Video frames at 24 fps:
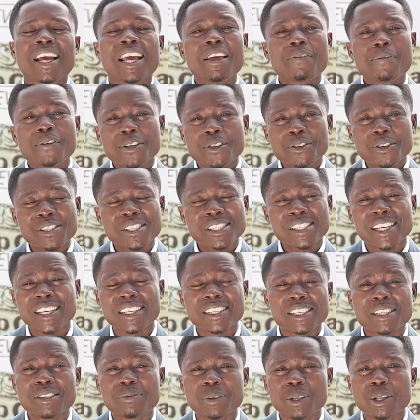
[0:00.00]
If you're just
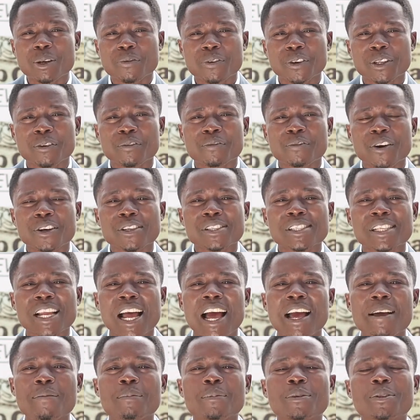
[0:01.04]
seeing this video for the first
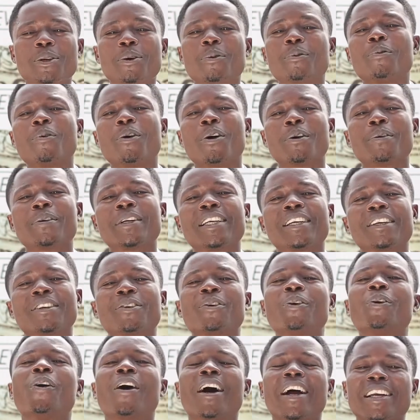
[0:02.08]
time, don't worry,
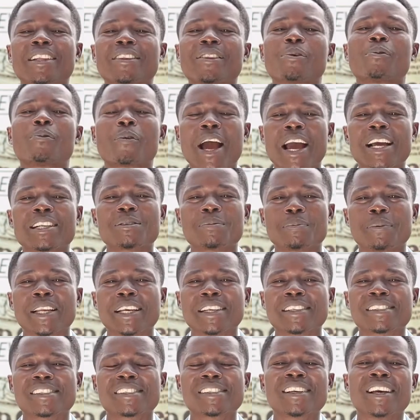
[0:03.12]
you are in the right
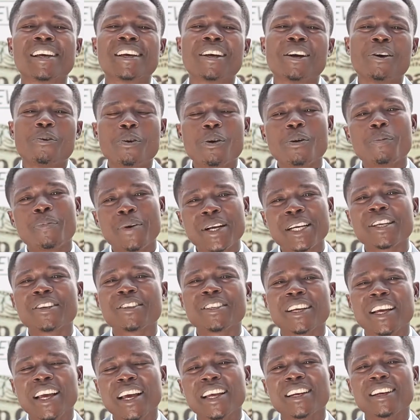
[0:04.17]
place. We'll bring
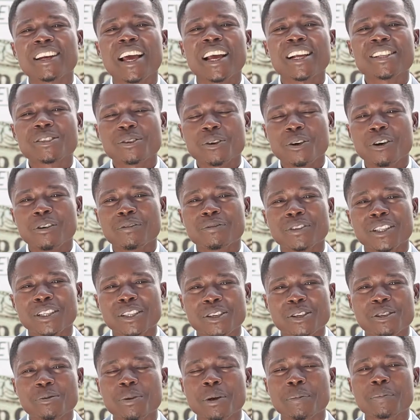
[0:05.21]
you the headlines of the
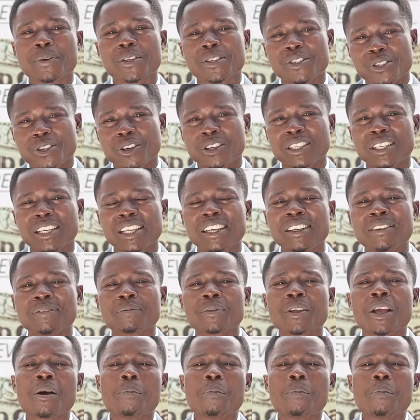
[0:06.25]
newspapers shortly.